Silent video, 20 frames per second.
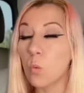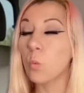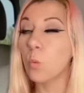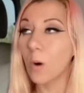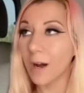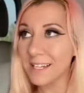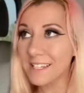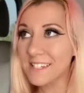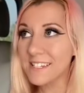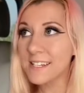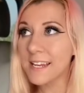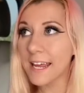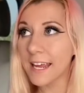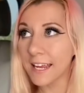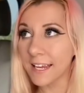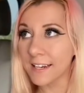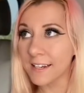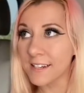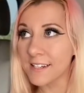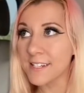What's
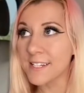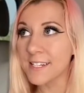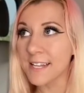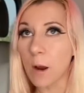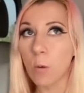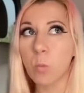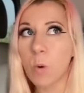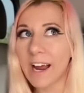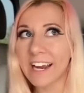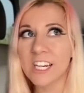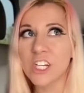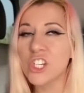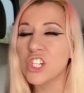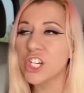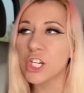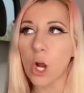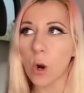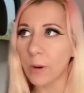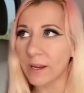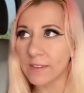in, Sa- why is
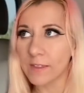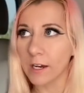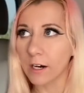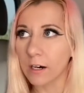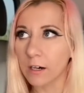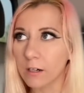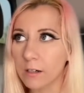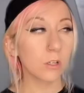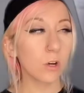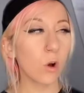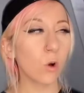she going there?